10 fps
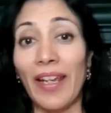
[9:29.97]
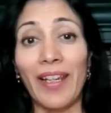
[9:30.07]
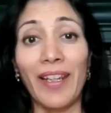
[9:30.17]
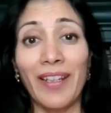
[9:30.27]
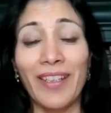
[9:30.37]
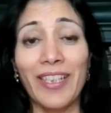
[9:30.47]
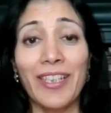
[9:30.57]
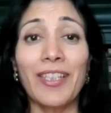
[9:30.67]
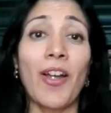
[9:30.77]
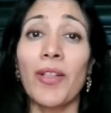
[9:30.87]

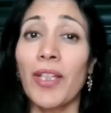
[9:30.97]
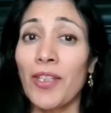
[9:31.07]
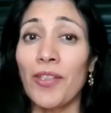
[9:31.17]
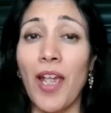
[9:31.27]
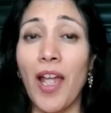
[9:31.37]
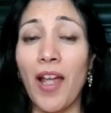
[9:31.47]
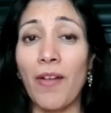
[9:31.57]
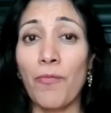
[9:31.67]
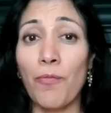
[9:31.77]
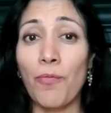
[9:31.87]
Hey, now that you
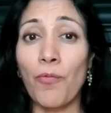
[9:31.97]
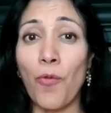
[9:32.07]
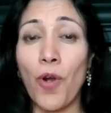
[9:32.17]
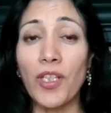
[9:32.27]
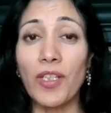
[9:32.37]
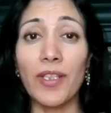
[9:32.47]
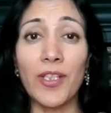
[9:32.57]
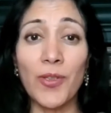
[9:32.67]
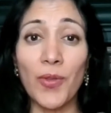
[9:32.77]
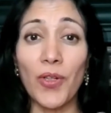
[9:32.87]
have watched
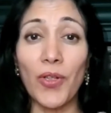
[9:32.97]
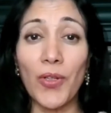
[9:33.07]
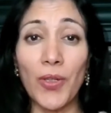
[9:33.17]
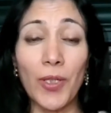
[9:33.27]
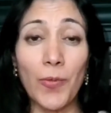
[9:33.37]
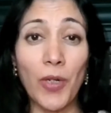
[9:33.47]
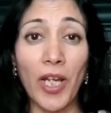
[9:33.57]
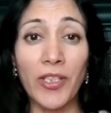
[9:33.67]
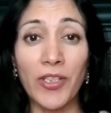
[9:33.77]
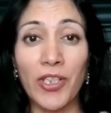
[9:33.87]
this or heard
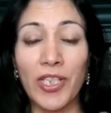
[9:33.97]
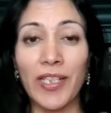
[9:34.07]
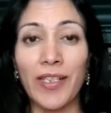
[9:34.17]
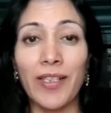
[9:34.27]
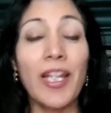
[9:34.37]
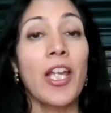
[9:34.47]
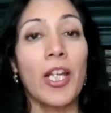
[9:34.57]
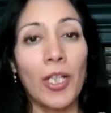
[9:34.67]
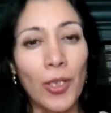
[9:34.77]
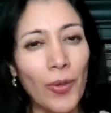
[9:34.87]
what I just shared,
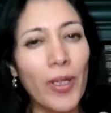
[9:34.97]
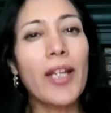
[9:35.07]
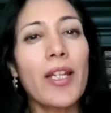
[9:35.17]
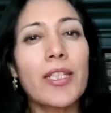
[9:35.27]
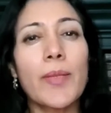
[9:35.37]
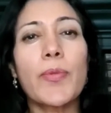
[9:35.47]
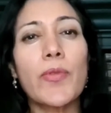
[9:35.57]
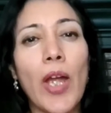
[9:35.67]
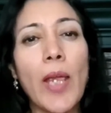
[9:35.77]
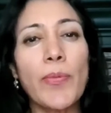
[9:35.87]
go ahead and
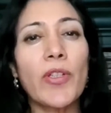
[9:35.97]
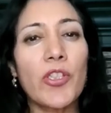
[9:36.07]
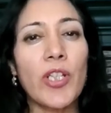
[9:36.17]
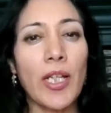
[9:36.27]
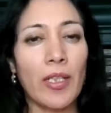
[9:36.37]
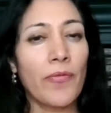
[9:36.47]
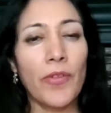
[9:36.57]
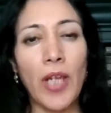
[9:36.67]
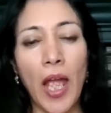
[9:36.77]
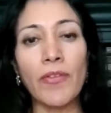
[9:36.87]
subscribe to the channel
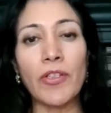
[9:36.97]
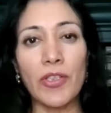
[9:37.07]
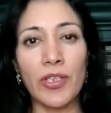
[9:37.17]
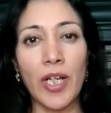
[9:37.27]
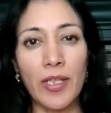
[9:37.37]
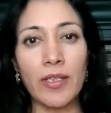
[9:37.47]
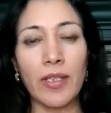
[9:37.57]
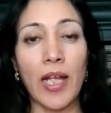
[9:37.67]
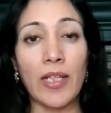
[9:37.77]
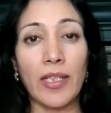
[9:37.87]
if you haven't
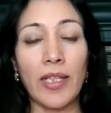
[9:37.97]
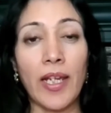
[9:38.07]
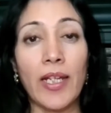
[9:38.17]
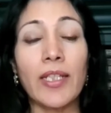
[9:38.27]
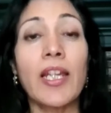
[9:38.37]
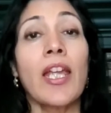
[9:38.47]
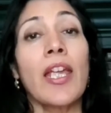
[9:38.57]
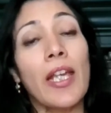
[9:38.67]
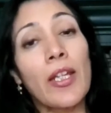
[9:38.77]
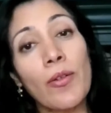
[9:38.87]
done that yet.
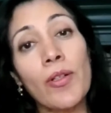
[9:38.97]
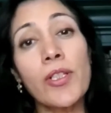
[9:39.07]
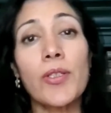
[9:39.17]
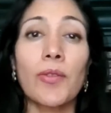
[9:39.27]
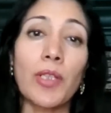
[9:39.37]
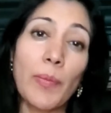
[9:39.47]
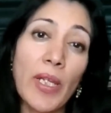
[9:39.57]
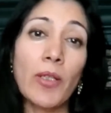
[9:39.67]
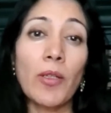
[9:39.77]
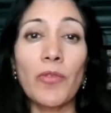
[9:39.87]
And also,
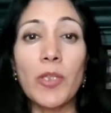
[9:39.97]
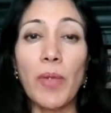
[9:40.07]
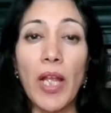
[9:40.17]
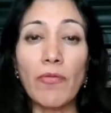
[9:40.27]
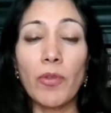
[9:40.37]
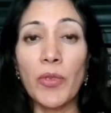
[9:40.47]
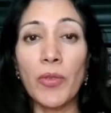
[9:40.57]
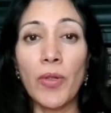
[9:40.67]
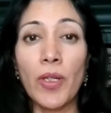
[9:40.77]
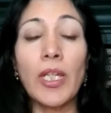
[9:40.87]
depending on which platform
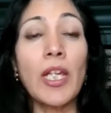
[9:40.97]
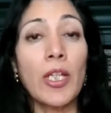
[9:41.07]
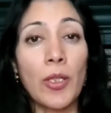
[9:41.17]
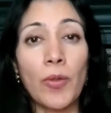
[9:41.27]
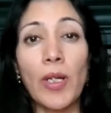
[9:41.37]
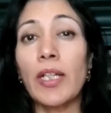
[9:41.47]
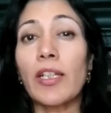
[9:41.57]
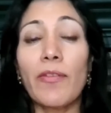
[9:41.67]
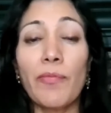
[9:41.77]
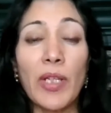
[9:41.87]
you're on, go ahead
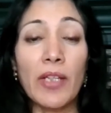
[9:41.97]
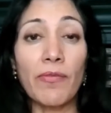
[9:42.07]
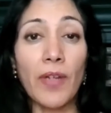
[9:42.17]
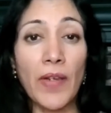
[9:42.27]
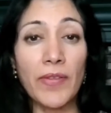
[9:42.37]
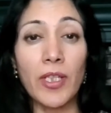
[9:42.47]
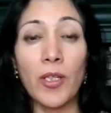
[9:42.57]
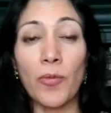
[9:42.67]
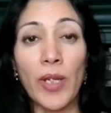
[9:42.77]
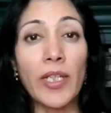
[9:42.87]
and give me a
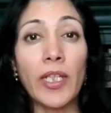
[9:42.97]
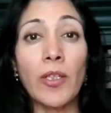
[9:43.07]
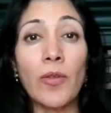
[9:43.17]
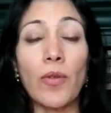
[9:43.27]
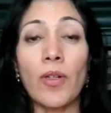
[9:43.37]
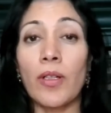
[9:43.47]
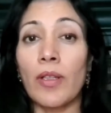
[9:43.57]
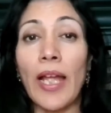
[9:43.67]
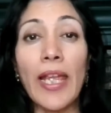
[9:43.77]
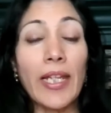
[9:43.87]
5-star rating or
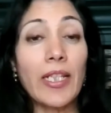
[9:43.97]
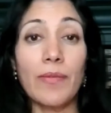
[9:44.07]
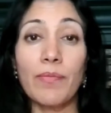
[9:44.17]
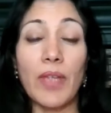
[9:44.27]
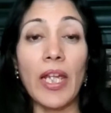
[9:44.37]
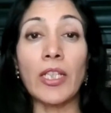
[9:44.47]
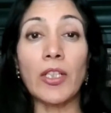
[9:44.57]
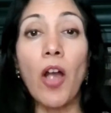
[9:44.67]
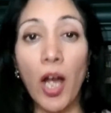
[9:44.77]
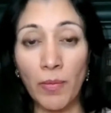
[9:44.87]
like and
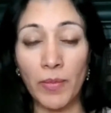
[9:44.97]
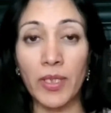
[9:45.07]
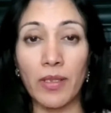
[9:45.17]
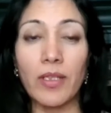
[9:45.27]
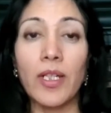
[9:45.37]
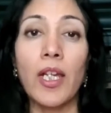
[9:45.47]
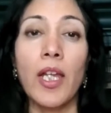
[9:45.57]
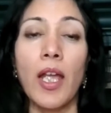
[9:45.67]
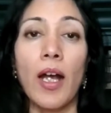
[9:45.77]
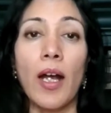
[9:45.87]
comment.
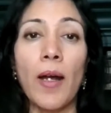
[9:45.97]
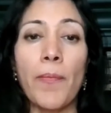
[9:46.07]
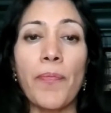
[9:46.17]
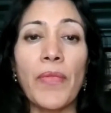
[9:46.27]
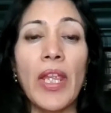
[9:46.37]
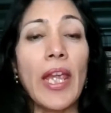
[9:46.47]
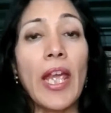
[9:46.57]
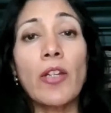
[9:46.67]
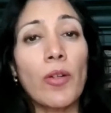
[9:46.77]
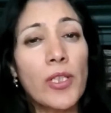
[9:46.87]

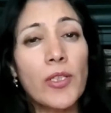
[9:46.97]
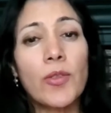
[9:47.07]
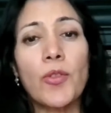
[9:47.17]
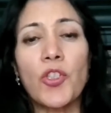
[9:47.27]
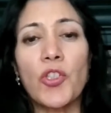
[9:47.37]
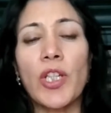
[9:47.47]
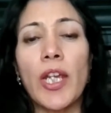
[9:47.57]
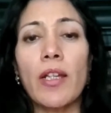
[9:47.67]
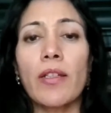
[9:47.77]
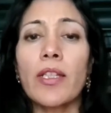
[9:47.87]
And also
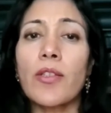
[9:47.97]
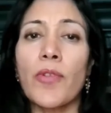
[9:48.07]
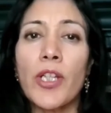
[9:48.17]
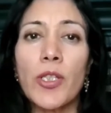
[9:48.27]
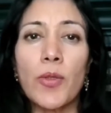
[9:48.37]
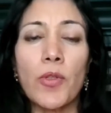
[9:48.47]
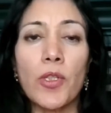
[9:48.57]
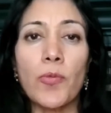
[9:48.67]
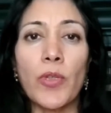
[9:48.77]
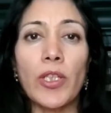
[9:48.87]
share this
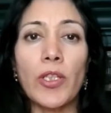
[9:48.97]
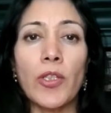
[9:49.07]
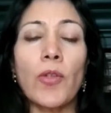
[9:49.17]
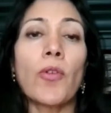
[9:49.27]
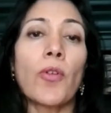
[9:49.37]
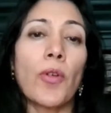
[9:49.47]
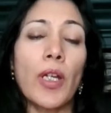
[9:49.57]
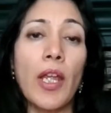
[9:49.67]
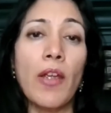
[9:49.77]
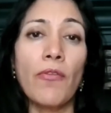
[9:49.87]
resource with
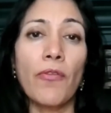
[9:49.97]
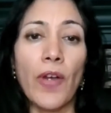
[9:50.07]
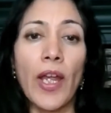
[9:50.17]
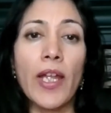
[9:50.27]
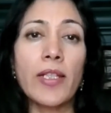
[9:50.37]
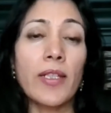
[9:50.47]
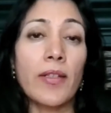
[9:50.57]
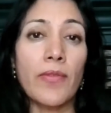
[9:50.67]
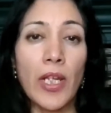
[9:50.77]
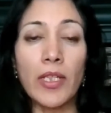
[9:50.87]
your friends
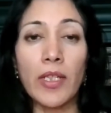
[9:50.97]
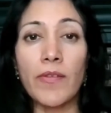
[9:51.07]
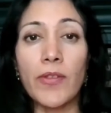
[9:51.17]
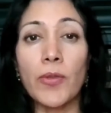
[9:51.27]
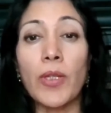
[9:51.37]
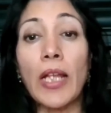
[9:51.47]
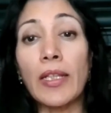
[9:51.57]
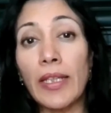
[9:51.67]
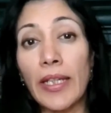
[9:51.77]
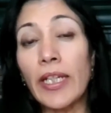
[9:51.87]
and relatives so
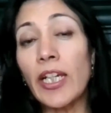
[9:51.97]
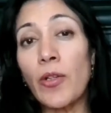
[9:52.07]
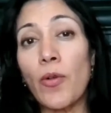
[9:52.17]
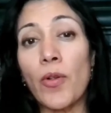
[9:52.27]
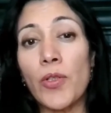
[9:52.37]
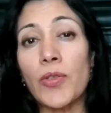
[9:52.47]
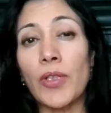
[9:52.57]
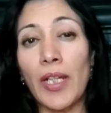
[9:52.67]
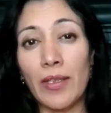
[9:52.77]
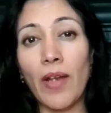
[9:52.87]
that they can
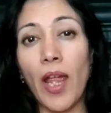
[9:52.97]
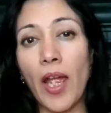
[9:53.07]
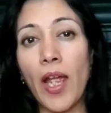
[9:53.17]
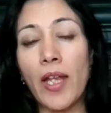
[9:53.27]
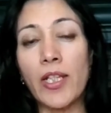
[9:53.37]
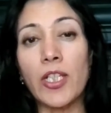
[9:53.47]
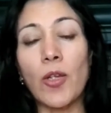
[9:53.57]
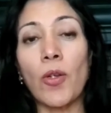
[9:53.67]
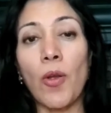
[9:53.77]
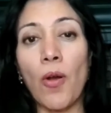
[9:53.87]
also get their
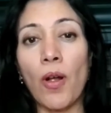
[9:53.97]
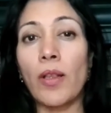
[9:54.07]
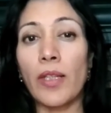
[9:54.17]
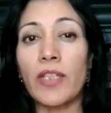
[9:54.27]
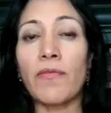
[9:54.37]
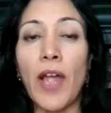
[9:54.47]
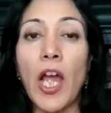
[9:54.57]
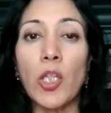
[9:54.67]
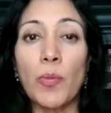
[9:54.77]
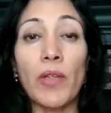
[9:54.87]
hands on all this
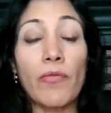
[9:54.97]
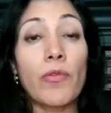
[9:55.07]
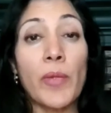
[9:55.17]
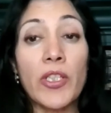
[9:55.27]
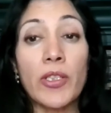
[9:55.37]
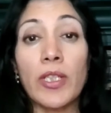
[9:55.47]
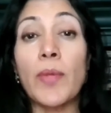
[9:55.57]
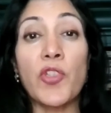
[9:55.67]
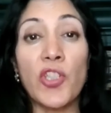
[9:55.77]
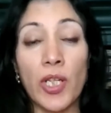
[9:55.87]
valuable information that
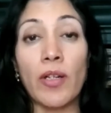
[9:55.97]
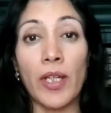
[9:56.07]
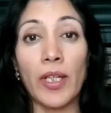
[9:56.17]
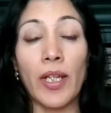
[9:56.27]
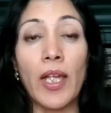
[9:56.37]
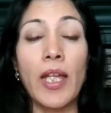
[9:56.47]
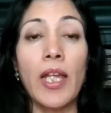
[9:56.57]
I'm sharing.